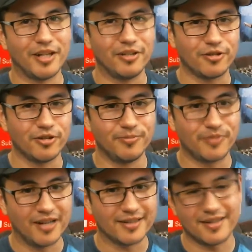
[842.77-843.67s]
YouTube
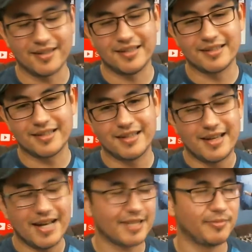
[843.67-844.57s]
content
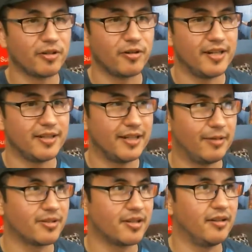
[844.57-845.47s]
hasn't been crazy. I
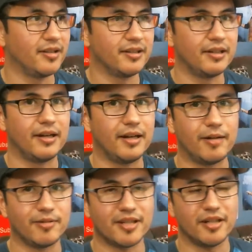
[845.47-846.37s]
was
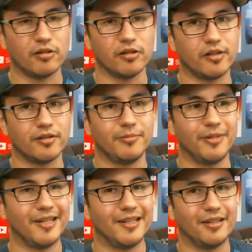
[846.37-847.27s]
saying earlier in the
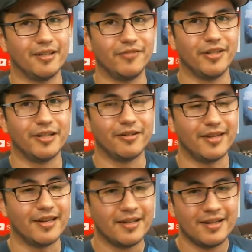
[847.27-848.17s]
beginning of the video
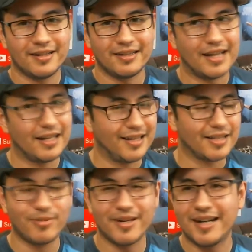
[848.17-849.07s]
that
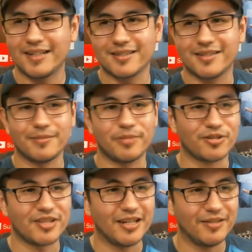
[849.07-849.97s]
last week I just didn't
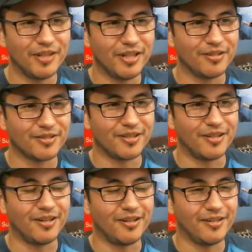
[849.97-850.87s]
post any videos at
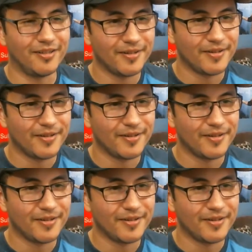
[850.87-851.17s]
all,